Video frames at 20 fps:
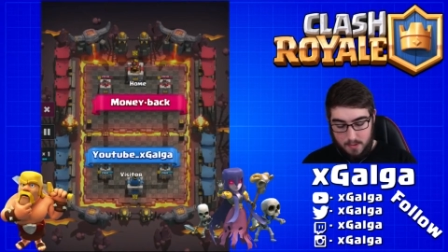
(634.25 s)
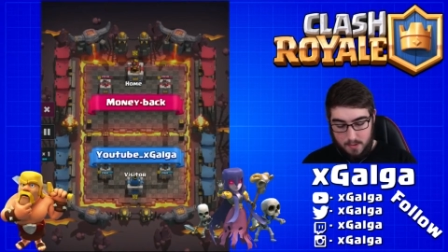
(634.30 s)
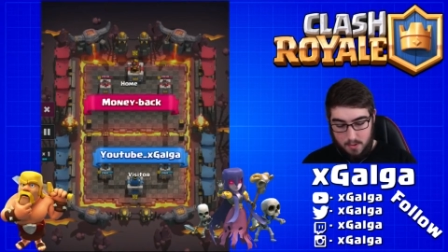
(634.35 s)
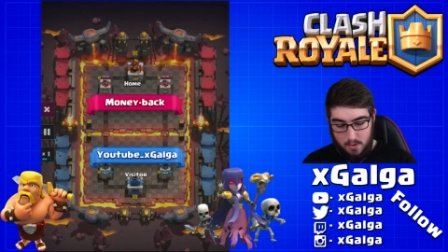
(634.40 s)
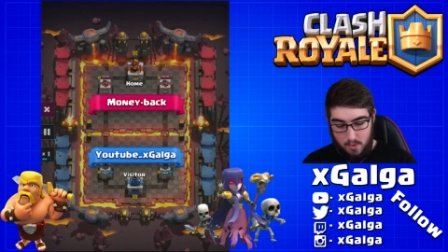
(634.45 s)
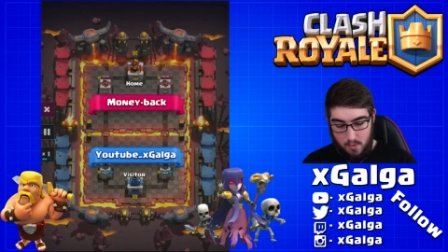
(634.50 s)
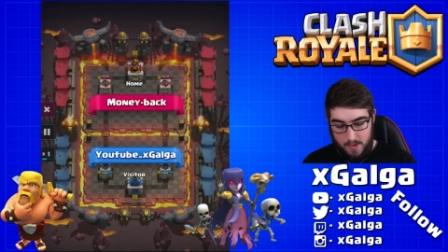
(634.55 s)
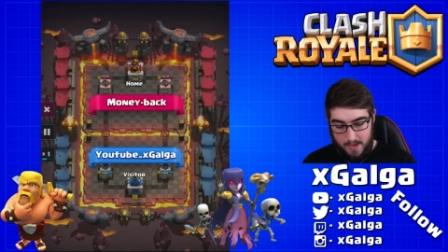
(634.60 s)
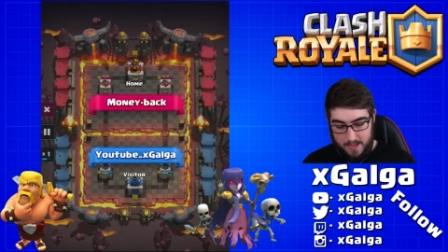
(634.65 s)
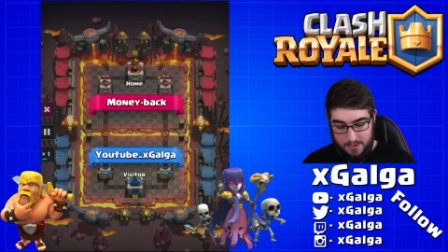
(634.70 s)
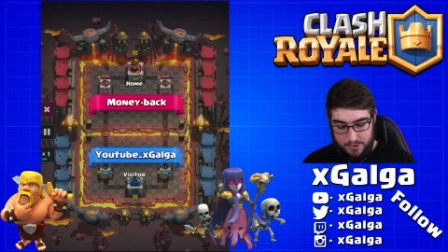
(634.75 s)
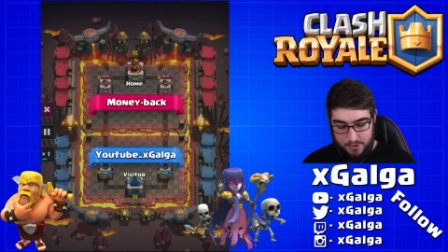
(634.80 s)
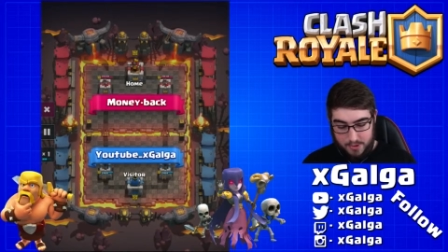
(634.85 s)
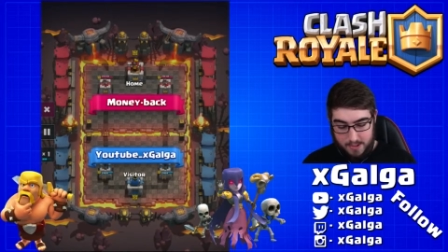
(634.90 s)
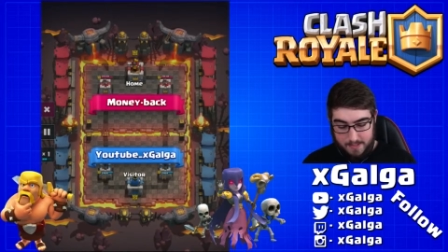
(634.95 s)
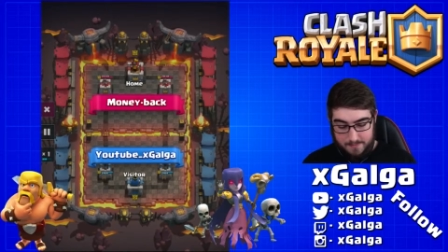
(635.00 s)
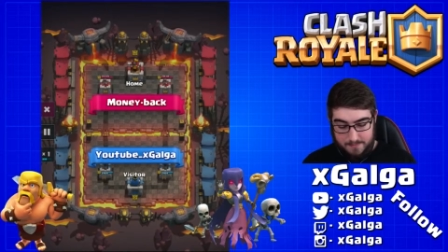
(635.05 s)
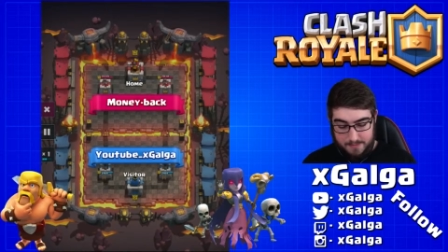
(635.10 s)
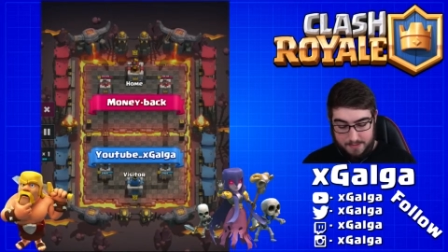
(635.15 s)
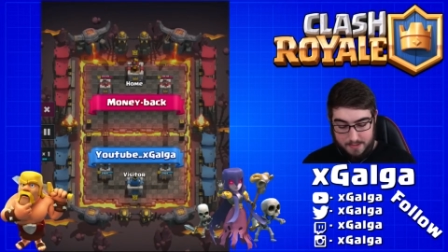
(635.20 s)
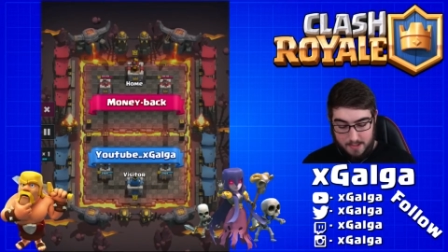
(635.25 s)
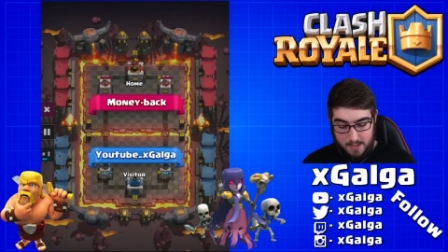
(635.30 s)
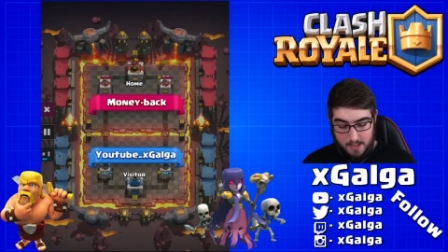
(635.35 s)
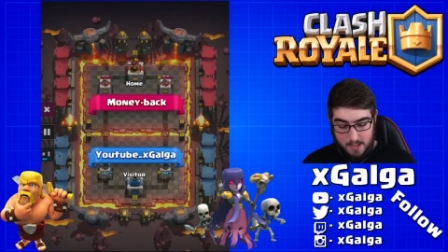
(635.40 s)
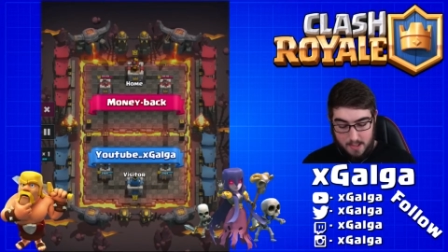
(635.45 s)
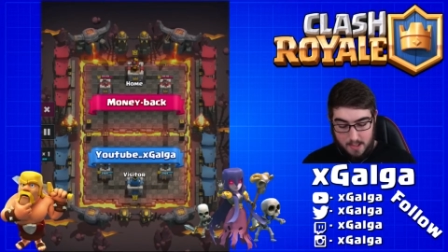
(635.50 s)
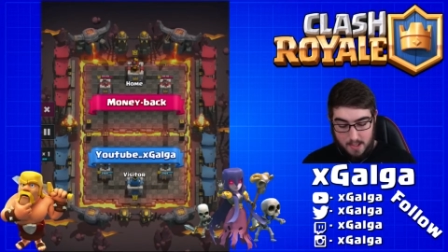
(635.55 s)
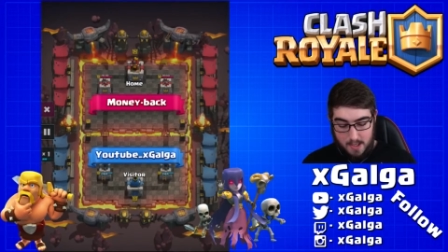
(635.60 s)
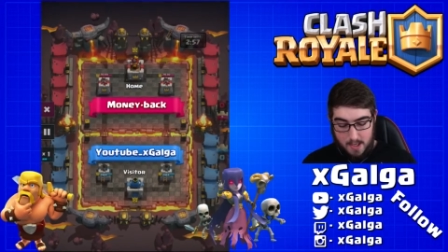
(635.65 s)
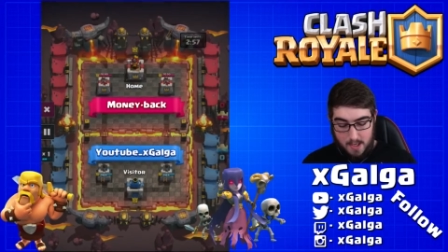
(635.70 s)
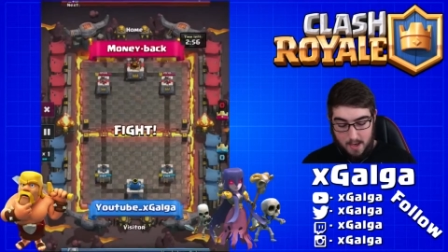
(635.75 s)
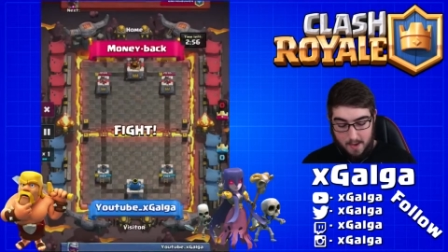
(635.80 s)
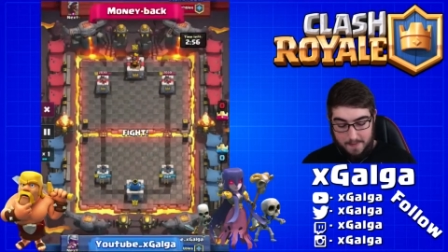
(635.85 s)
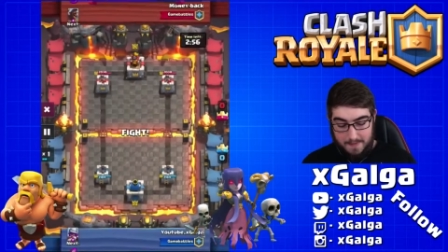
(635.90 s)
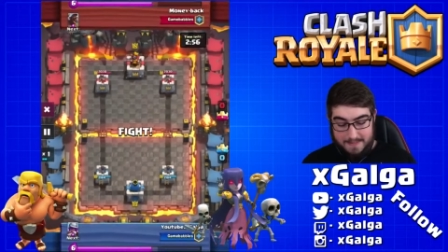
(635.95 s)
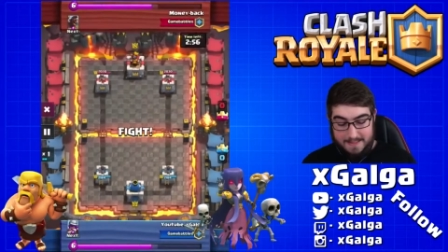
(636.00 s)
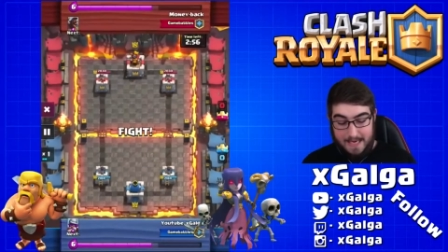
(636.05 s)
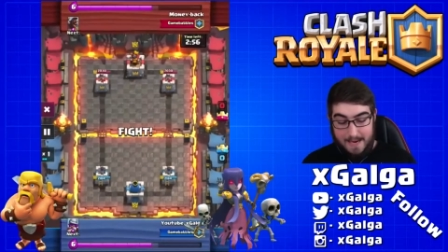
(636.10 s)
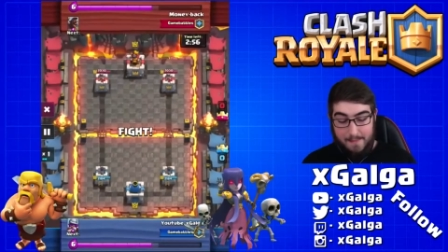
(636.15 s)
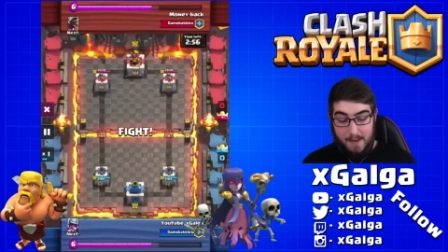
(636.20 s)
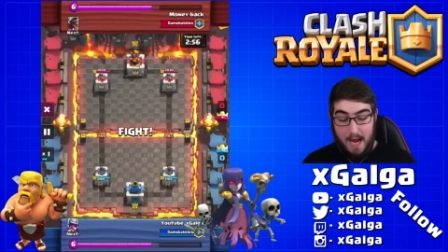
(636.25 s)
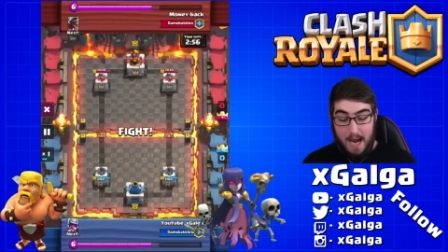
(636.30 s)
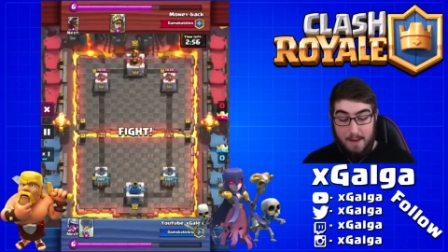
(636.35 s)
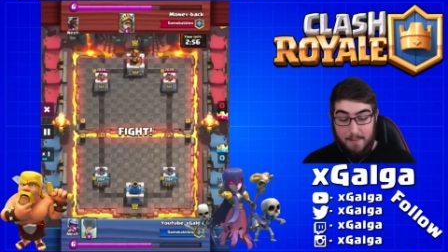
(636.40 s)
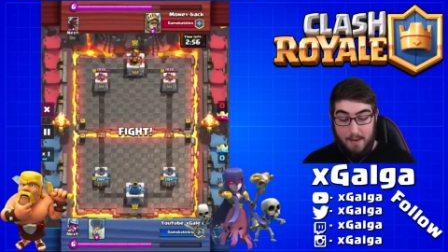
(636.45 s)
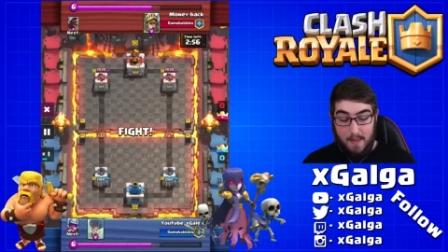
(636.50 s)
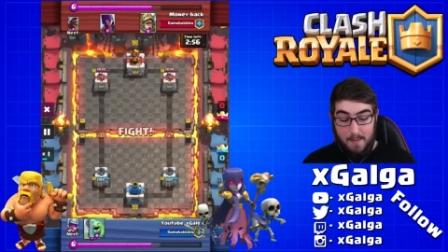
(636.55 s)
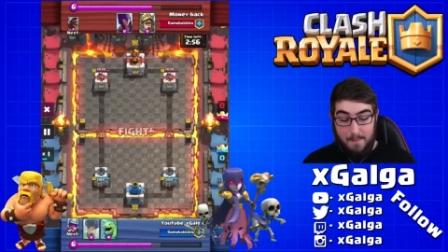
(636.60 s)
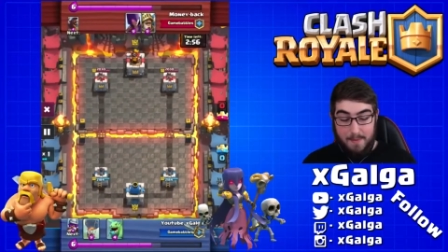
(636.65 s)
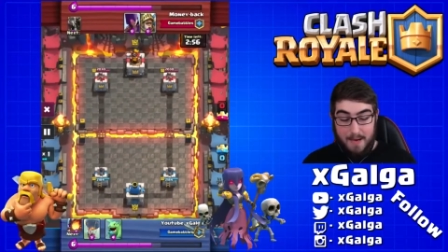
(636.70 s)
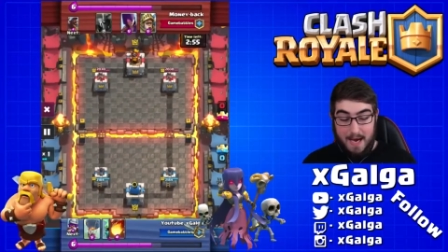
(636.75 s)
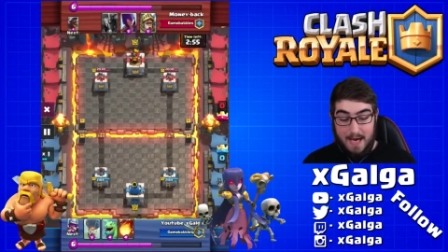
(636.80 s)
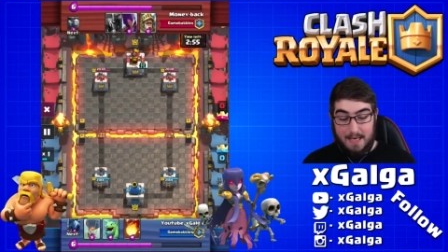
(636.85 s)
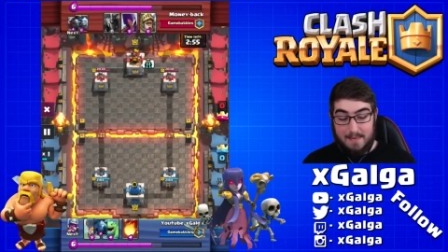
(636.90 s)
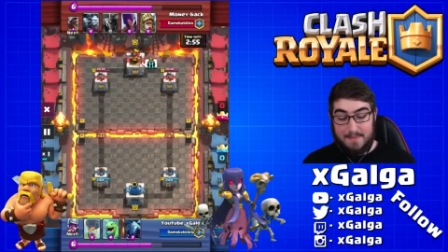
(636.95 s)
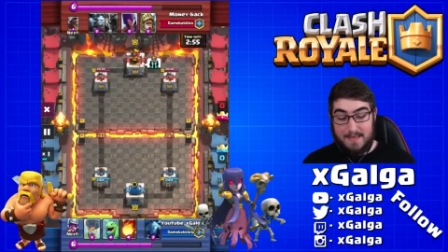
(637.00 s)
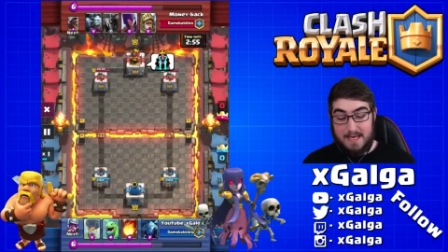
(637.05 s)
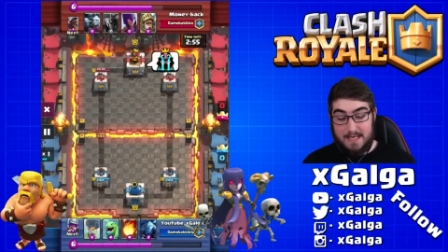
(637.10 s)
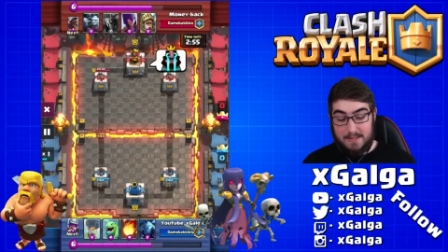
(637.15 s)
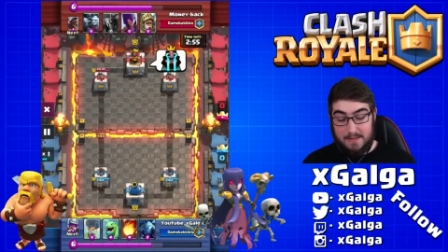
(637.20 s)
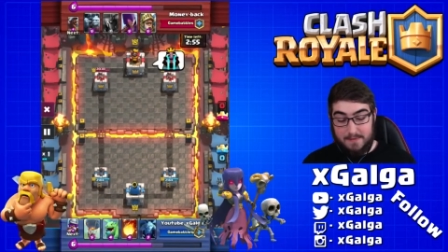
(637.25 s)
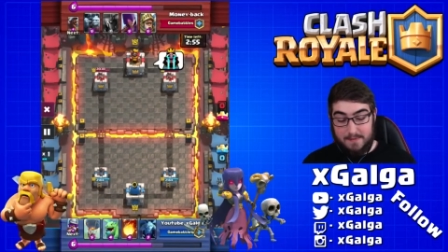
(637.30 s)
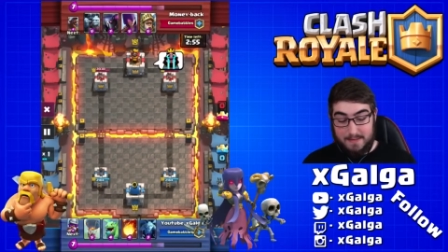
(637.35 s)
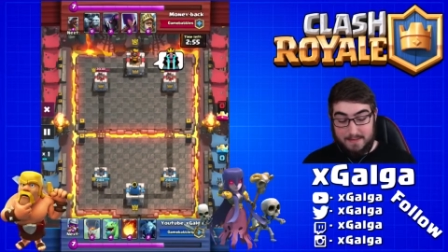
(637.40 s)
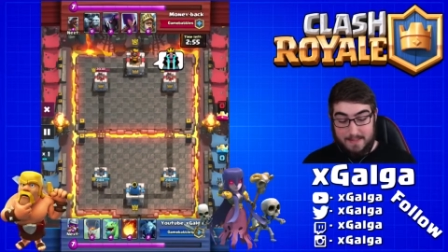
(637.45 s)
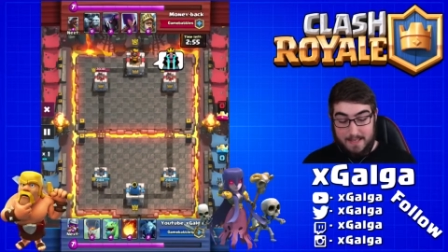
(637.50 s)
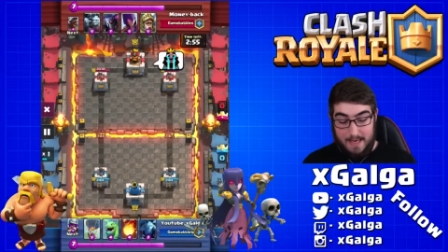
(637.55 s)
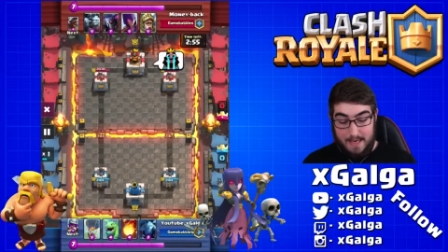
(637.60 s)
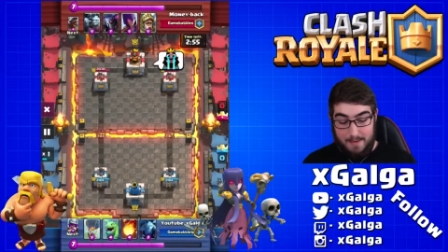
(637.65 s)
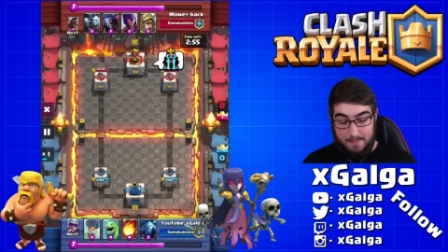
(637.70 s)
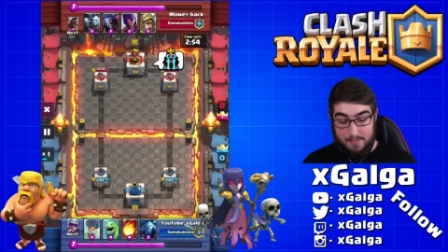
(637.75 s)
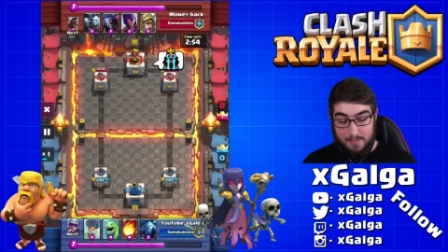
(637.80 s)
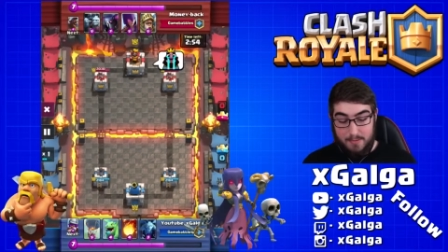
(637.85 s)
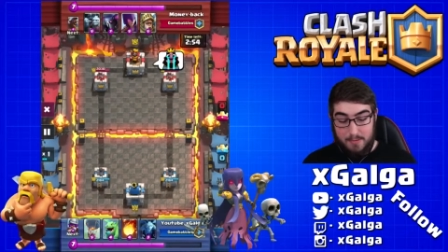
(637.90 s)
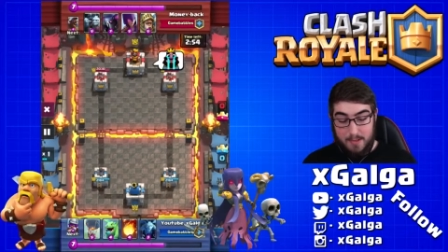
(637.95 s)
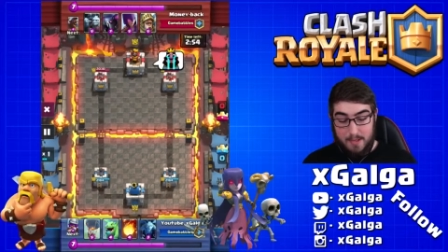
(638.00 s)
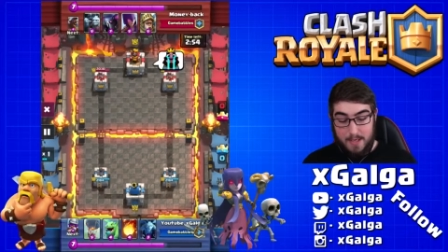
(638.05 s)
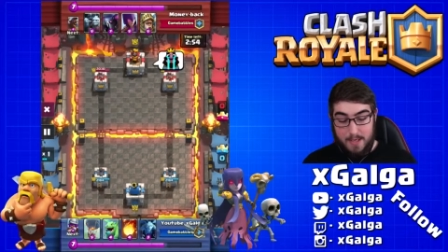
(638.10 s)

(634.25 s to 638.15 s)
Go away, streams. This time I'm on the bottom, he's on the top.